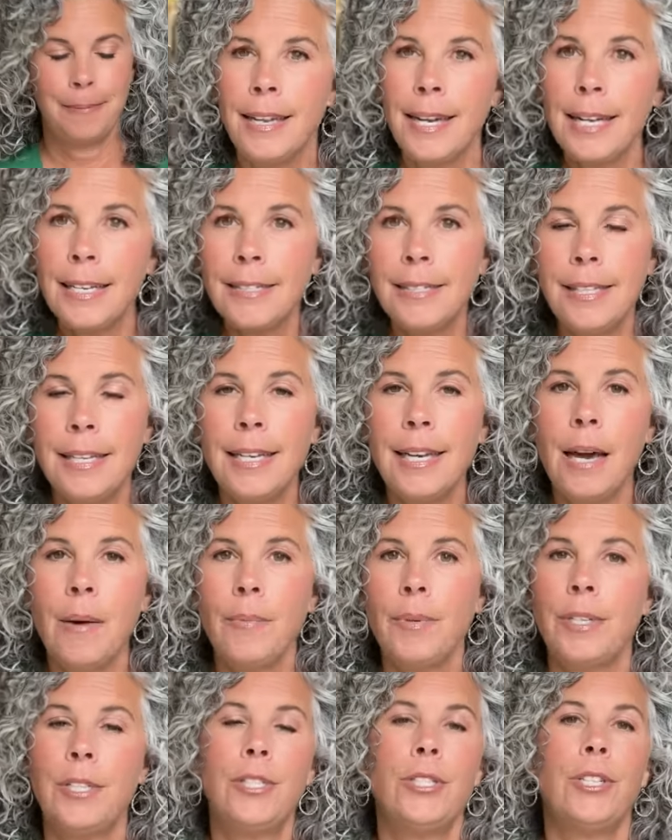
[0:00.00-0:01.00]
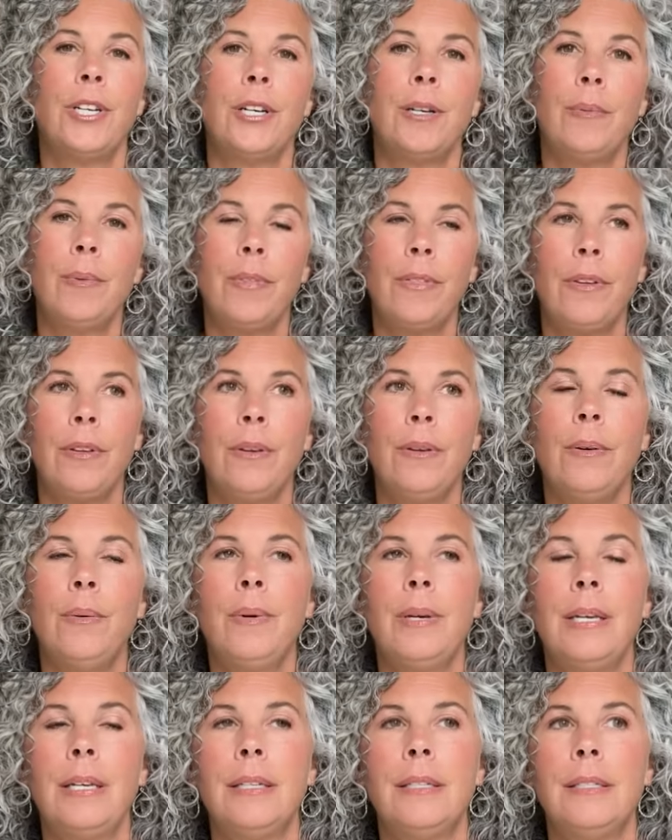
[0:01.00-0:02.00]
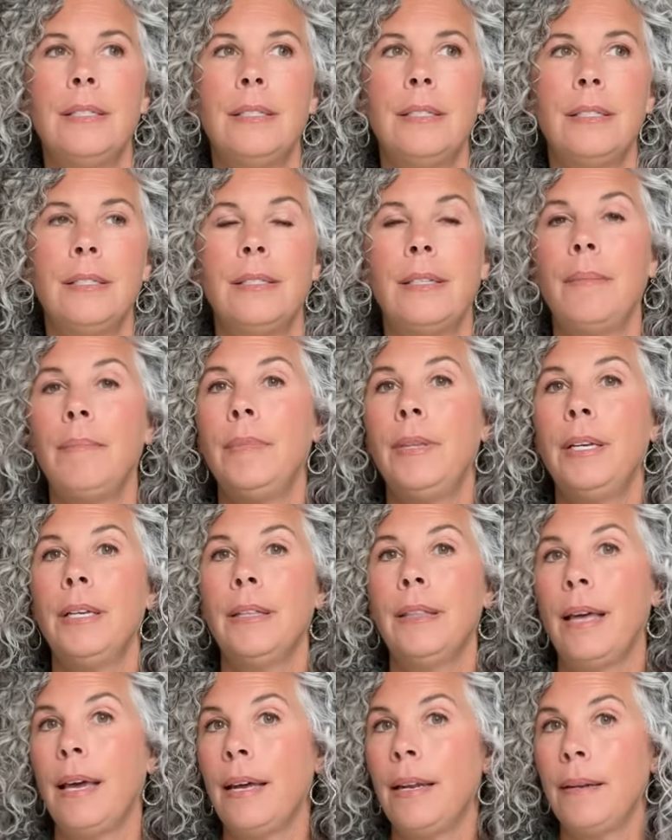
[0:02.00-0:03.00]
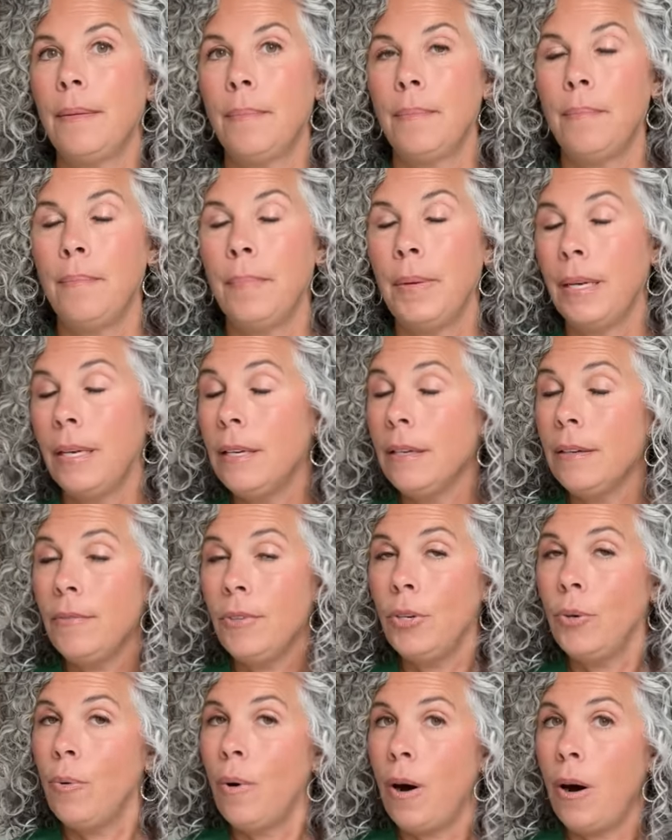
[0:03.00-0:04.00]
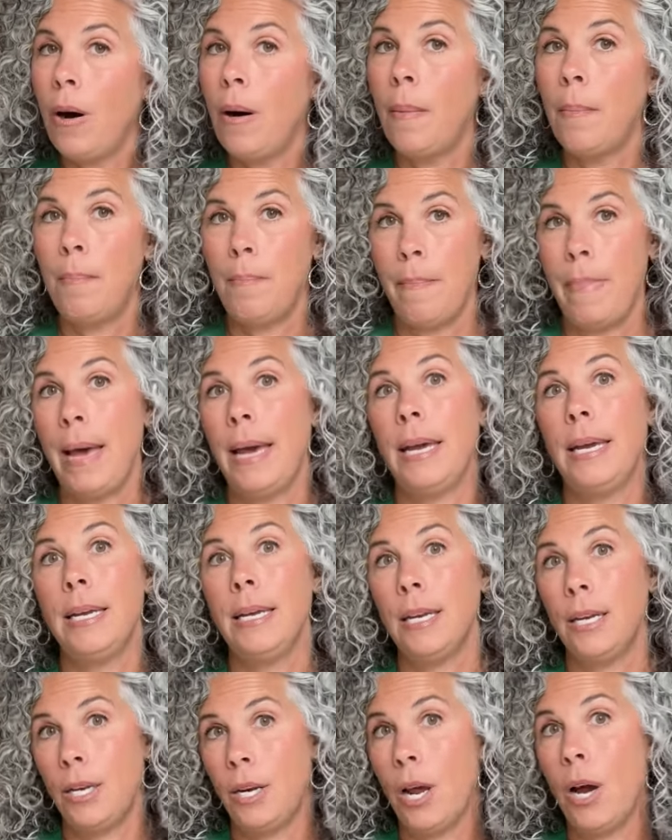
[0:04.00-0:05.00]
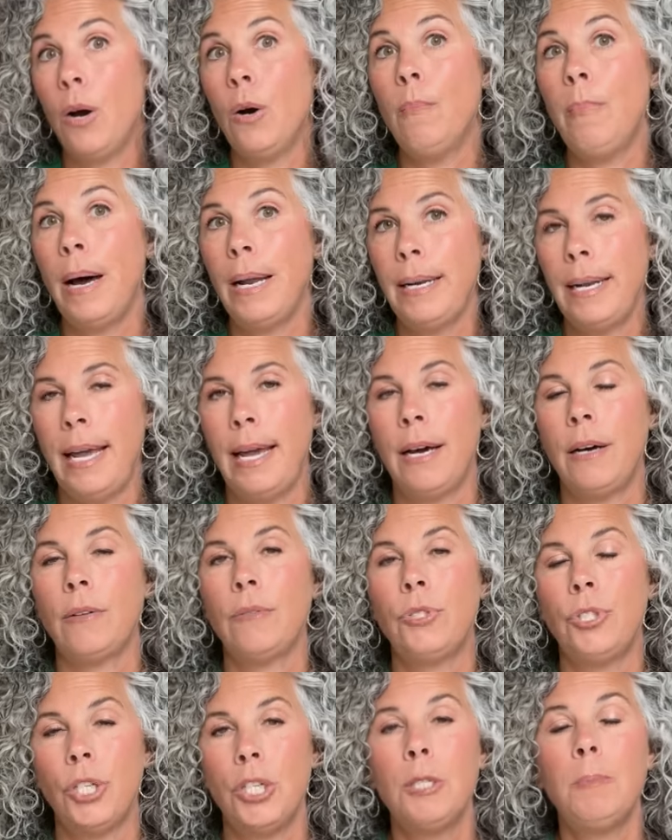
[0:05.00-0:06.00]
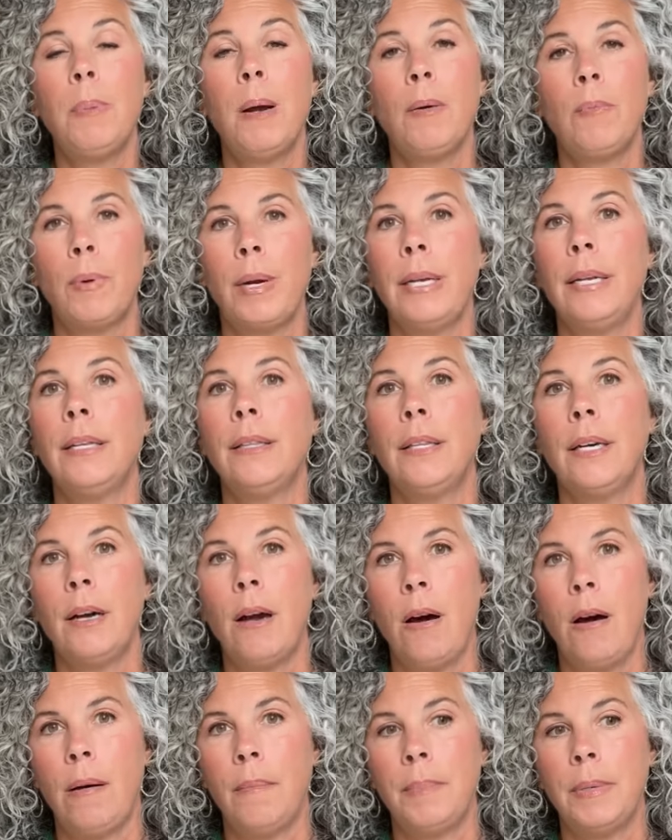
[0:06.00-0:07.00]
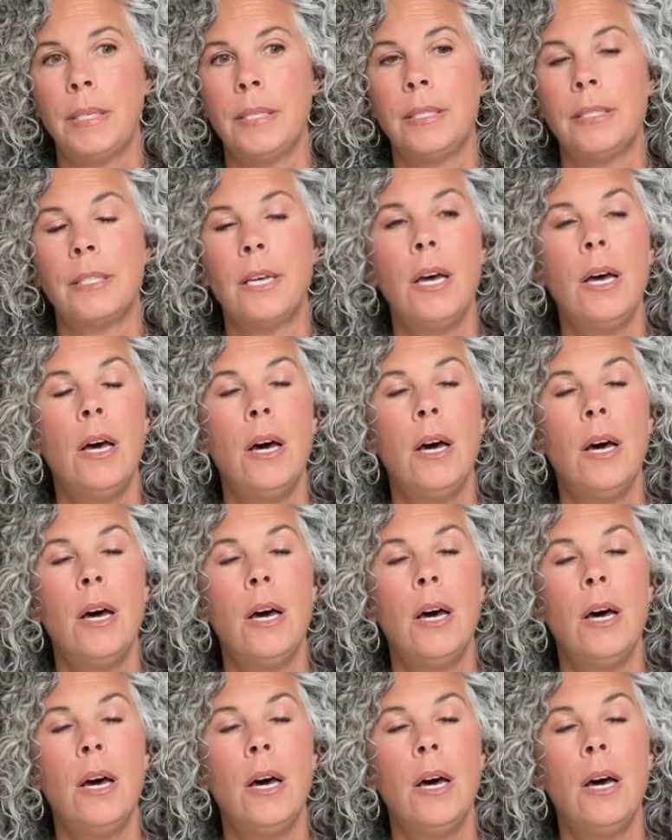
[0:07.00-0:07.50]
The next thing I want to share with you is something that many of you all may know by now just by reading the comments